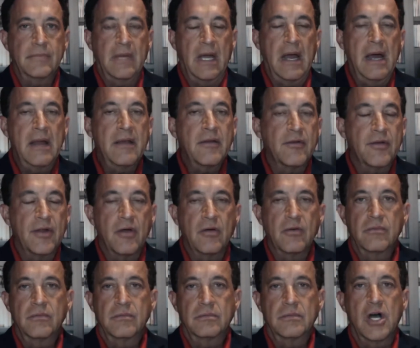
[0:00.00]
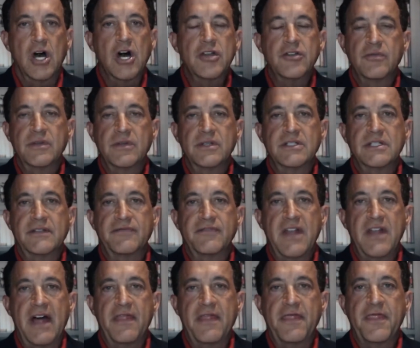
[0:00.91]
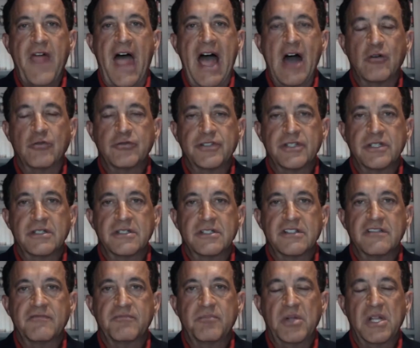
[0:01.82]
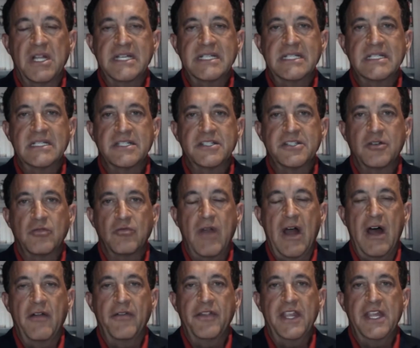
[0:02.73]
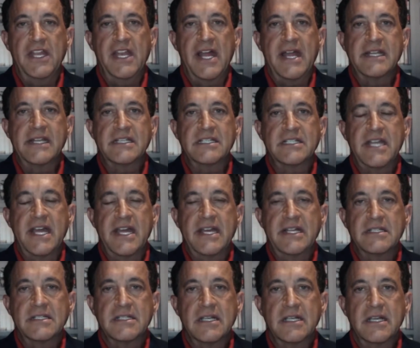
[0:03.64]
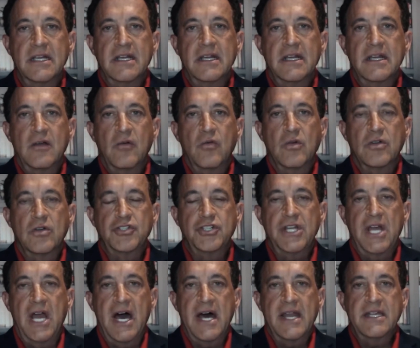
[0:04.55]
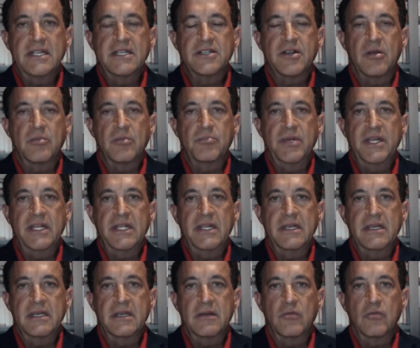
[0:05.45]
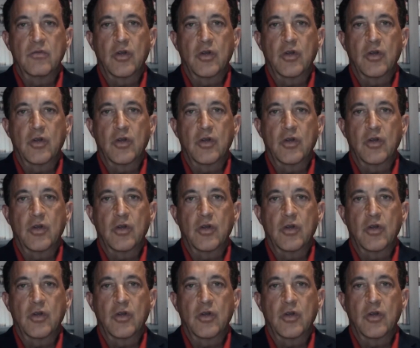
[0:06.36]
I don't know, hundreds if not thousands of places around the United States where jihadis are being